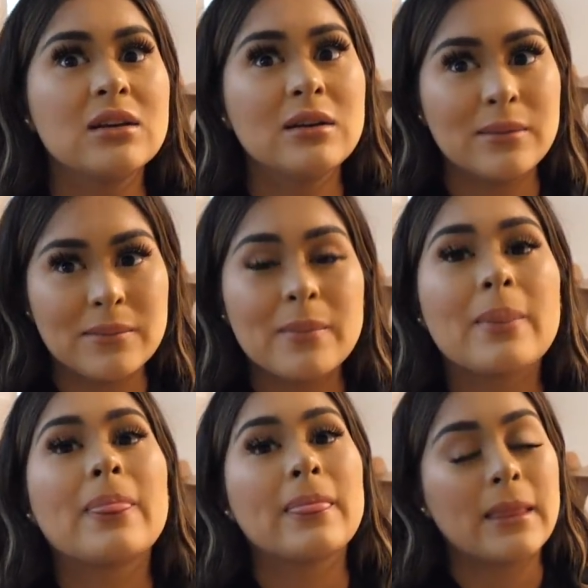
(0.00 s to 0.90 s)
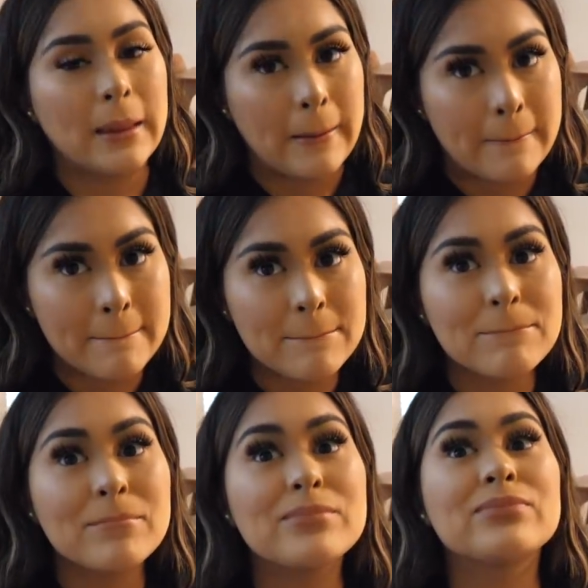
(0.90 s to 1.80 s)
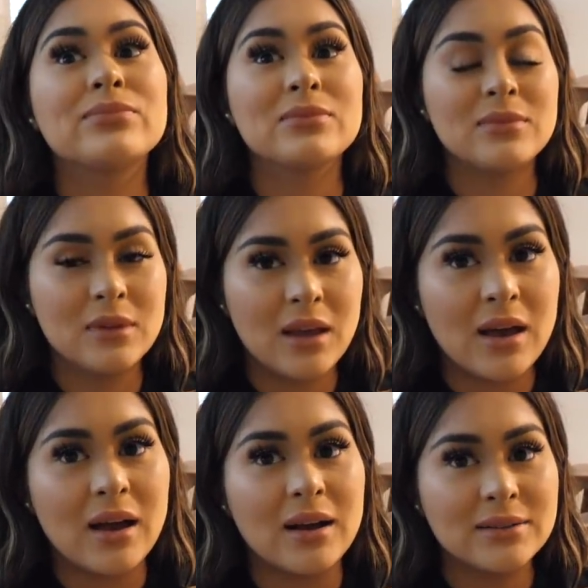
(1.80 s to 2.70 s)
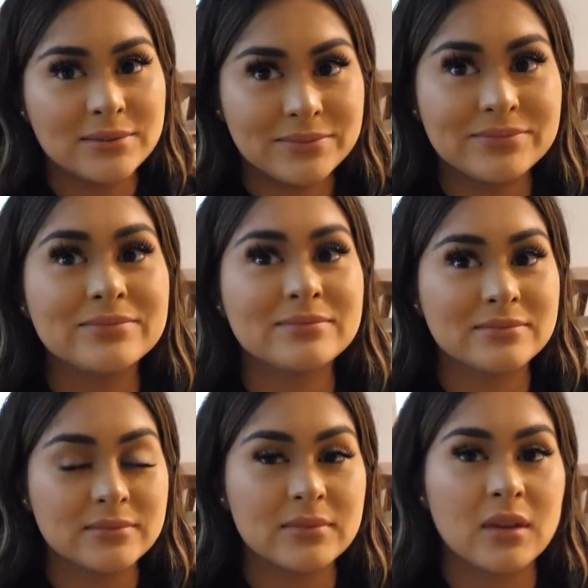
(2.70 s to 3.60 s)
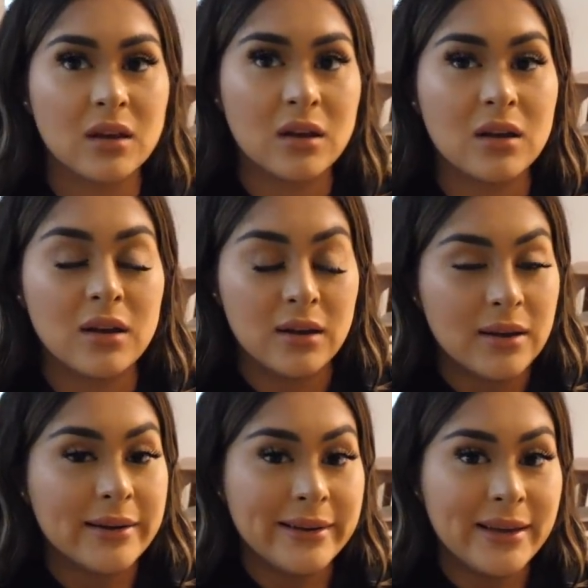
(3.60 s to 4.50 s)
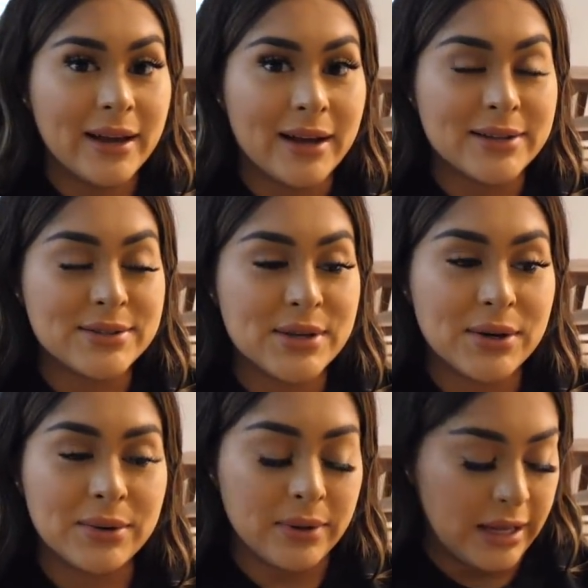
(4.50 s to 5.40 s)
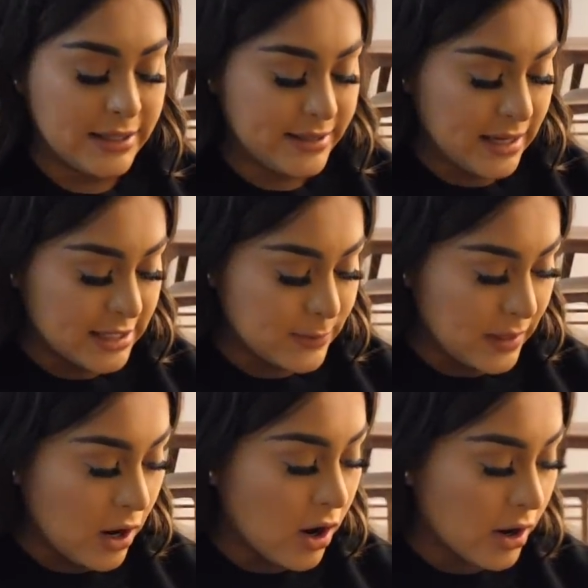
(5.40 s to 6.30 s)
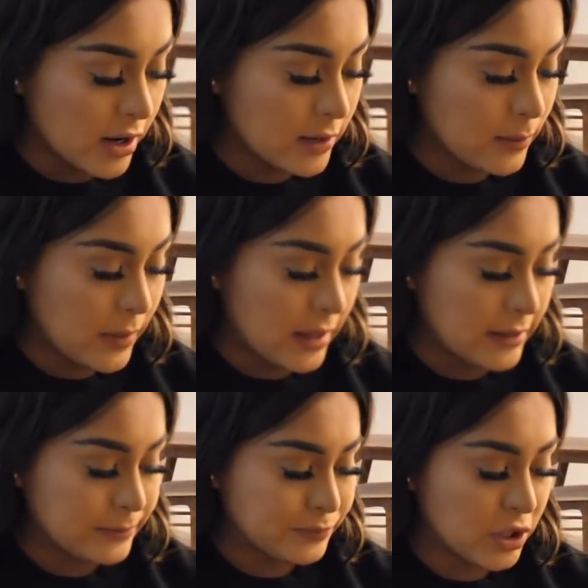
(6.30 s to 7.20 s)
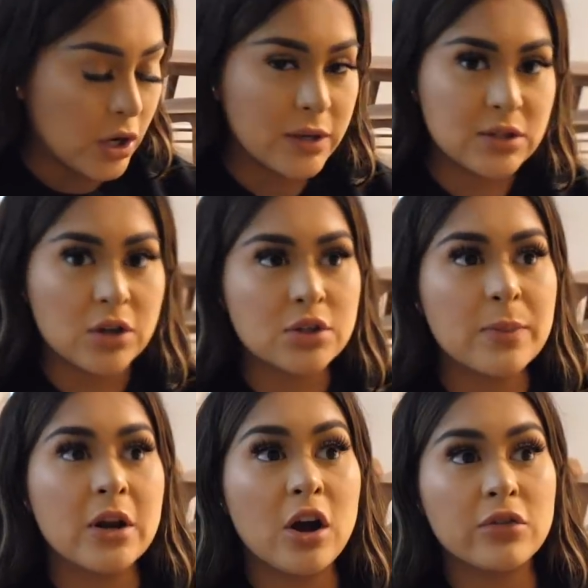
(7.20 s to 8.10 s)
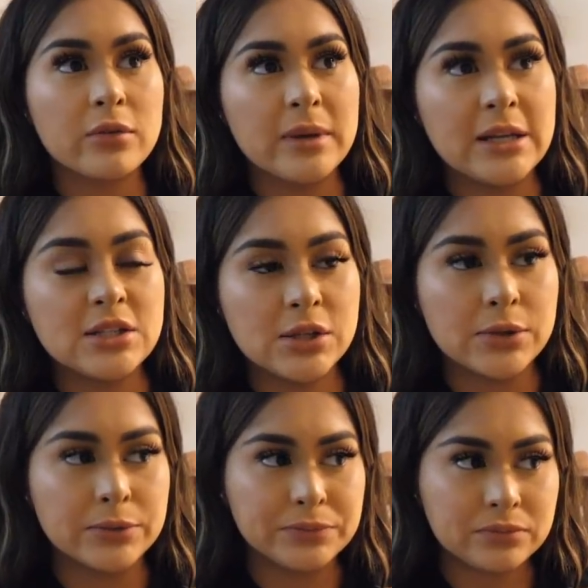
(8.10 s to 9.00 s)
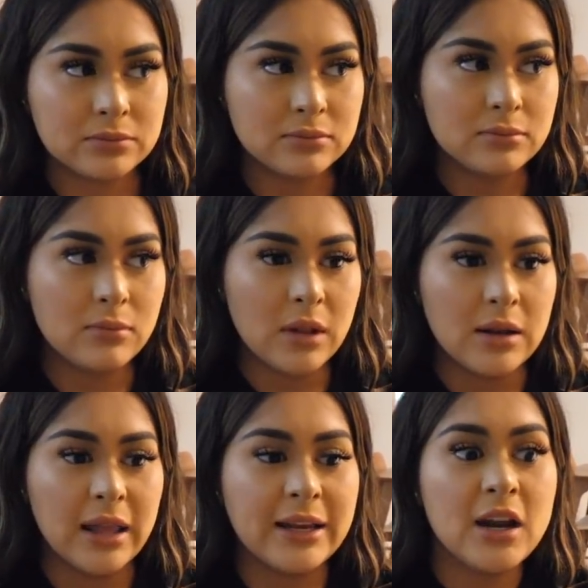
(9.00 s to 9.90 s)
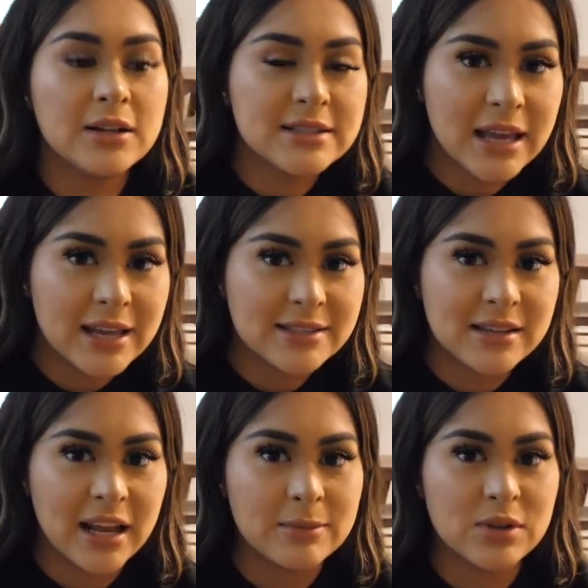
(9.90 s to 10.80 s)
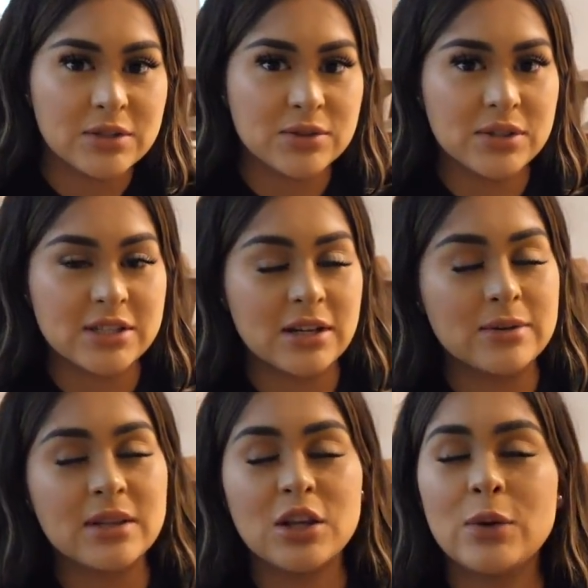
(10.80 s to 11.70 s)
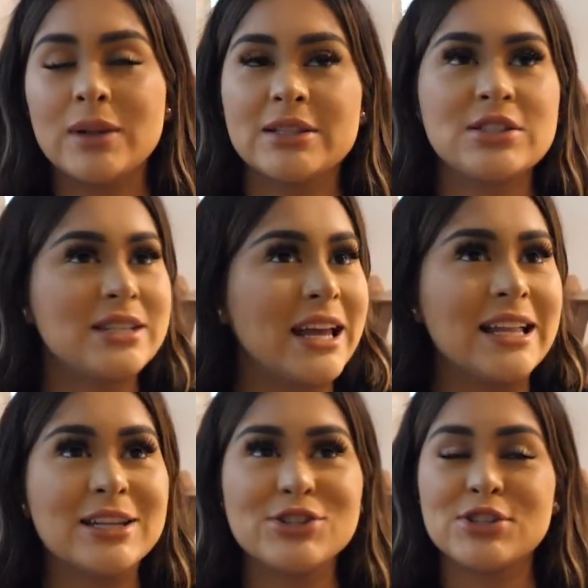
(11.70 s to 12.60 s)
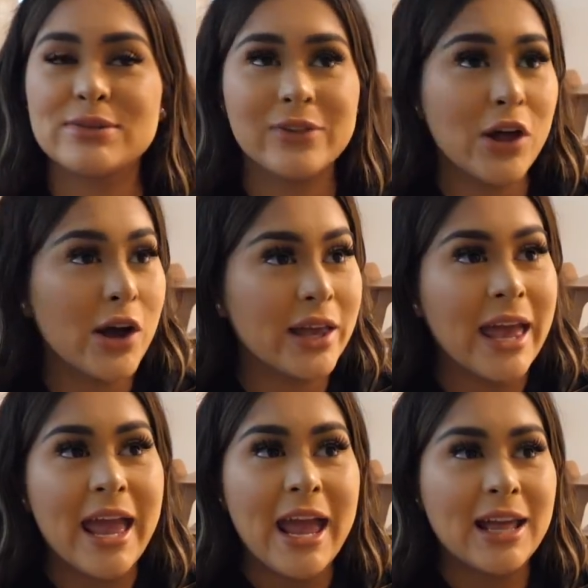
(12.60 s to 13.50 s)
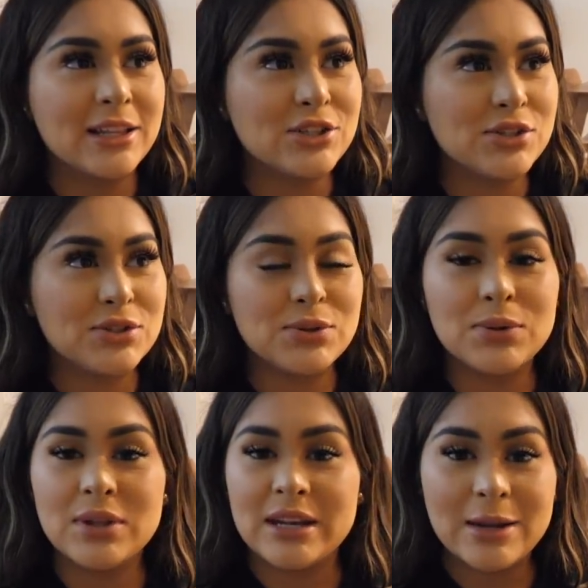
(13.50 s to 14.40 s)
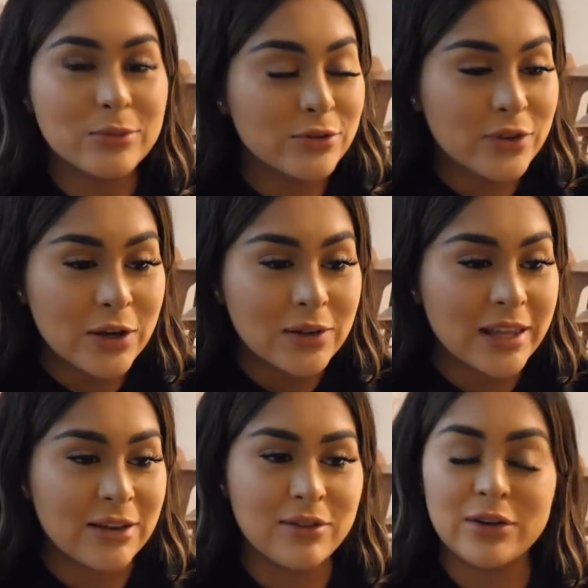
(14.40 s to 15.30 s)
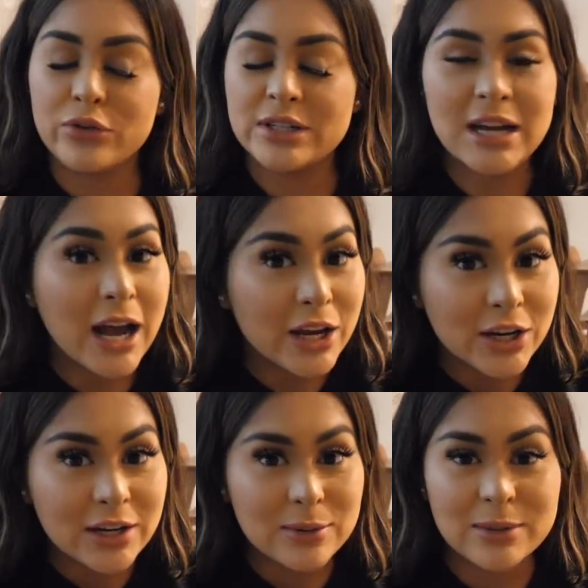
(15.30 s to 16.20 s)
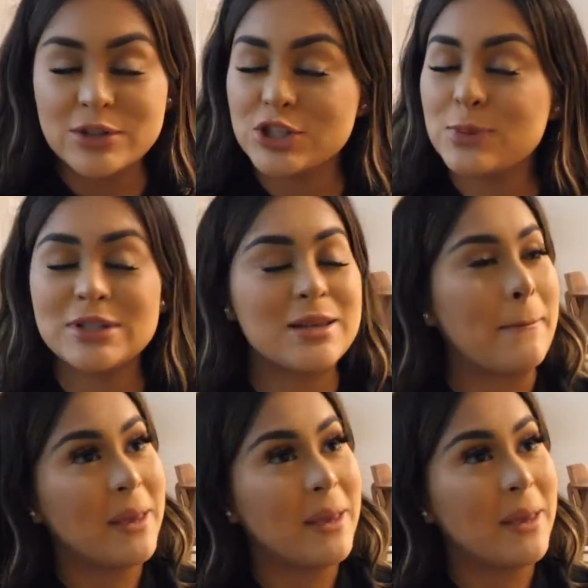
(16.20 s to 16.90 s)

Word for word: that's whenever we supposed supposed to vlog, but yeah. you're sleepy, so it's like yeah. so it's it's been hard, but you know, it's also been hard for me to like not say his name so I told Jason I was like you know what today let's just vlog and let's just do the name reveal like even if we're tired let me just put some